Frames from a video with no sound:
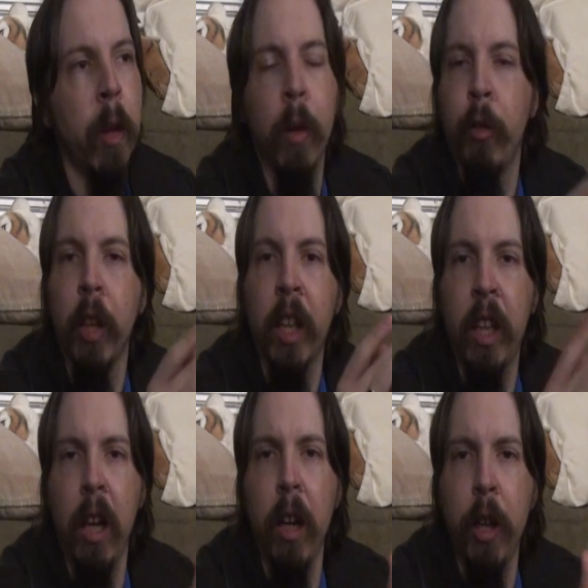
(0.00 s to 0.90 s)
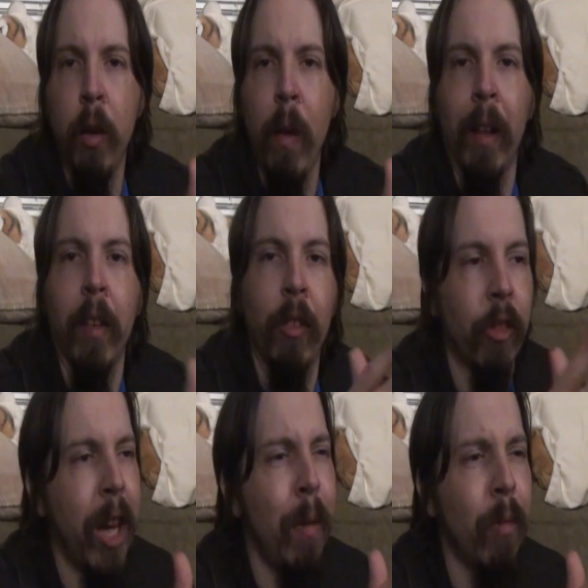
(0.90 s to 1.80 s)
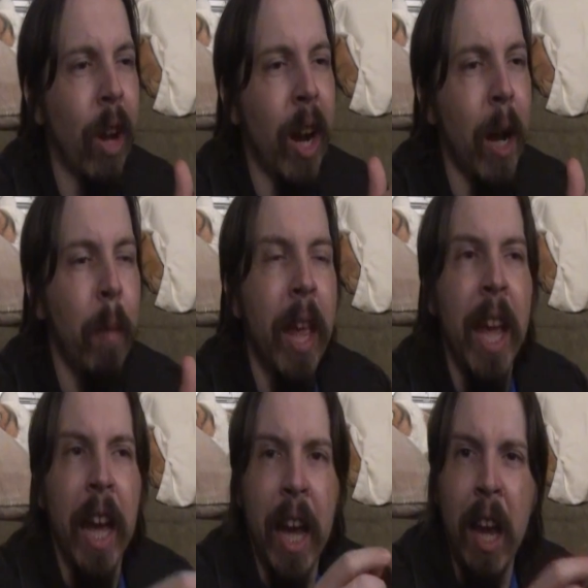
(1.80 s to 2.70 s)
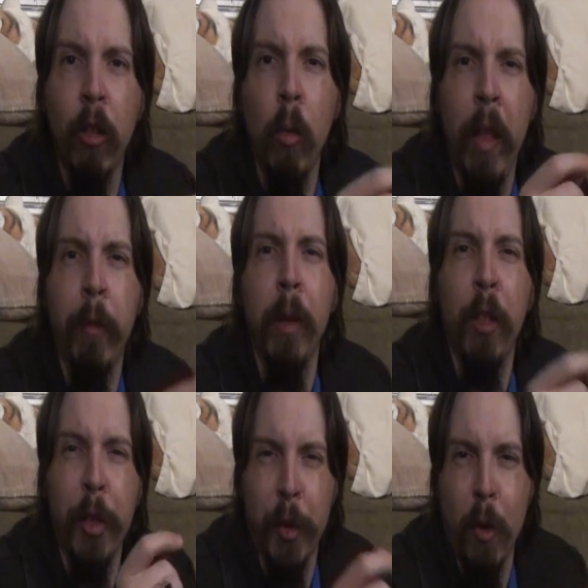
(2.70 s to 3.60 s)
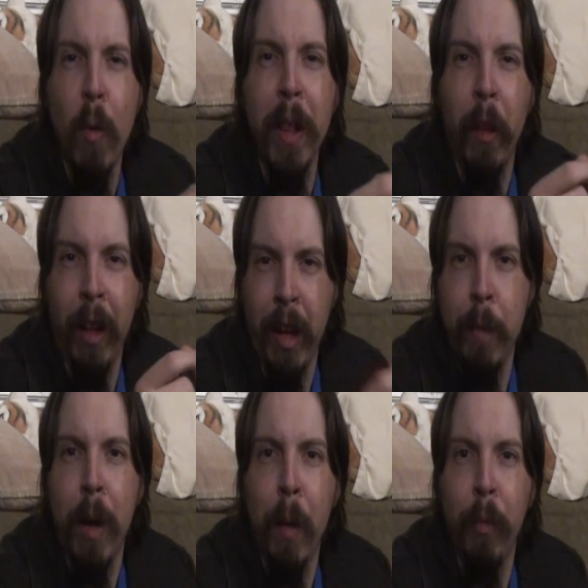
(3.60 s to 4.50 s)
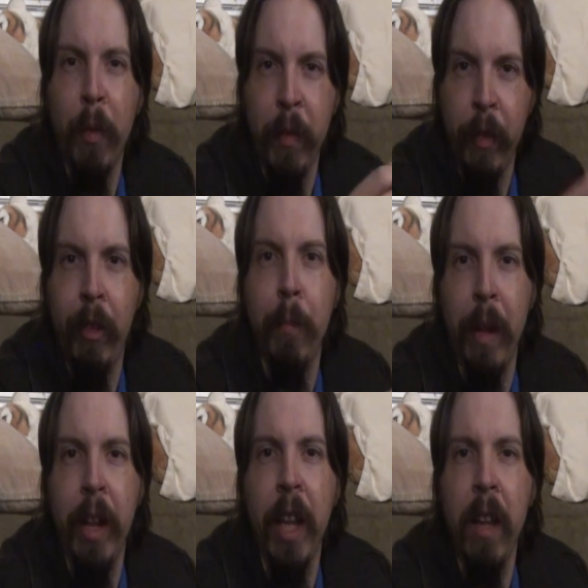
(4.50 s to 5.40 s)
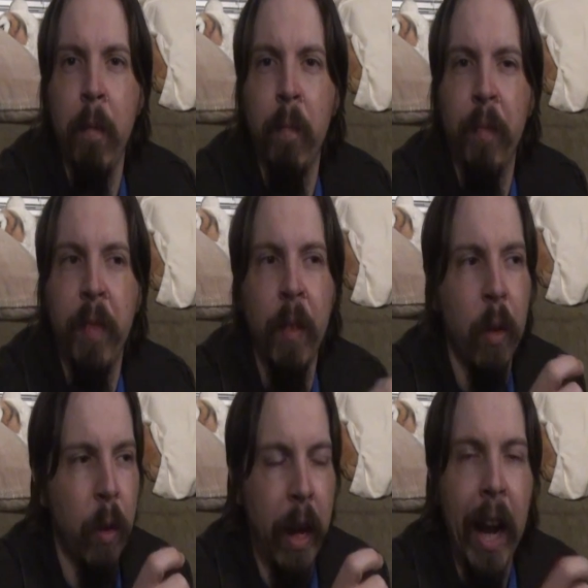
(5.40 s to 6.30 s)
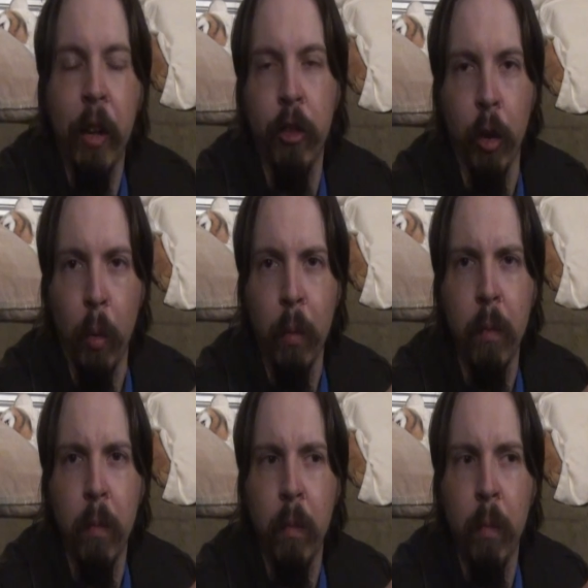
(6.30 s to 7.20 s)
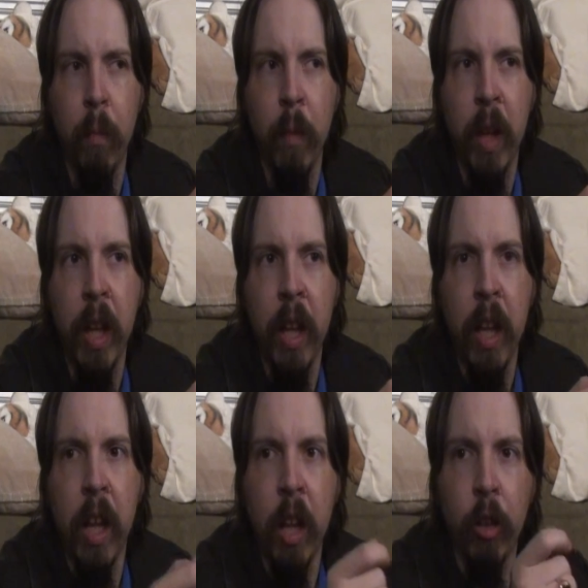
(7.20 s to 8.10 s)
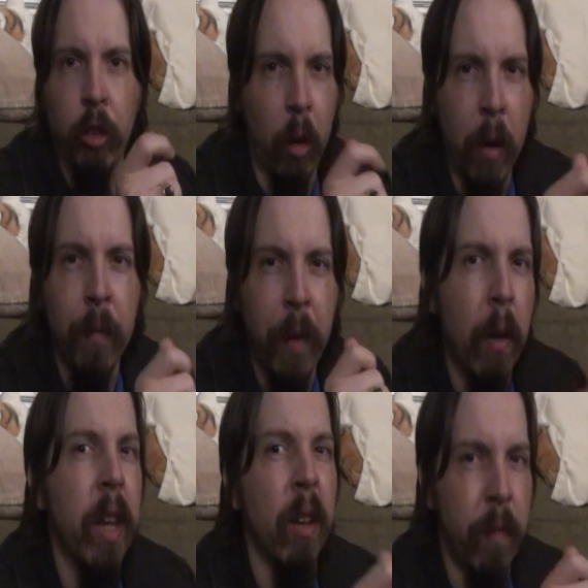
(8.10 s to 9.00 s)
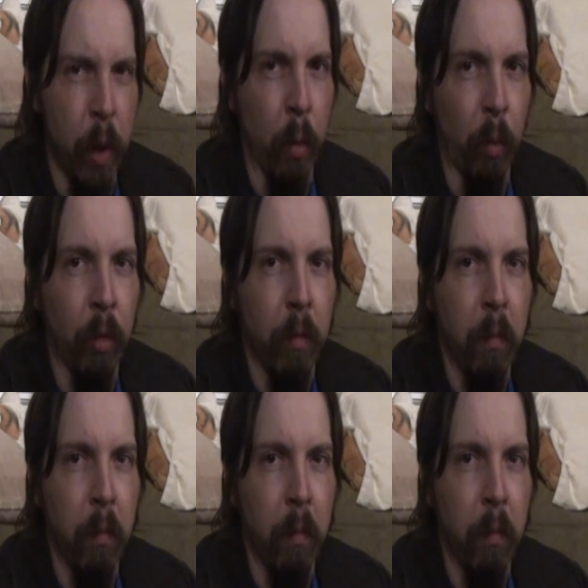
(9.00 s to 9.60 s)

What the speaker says: wants to kill you. At the same time, he's the one that's been throwing the lollipops of invincibility at you. So I'm very confused.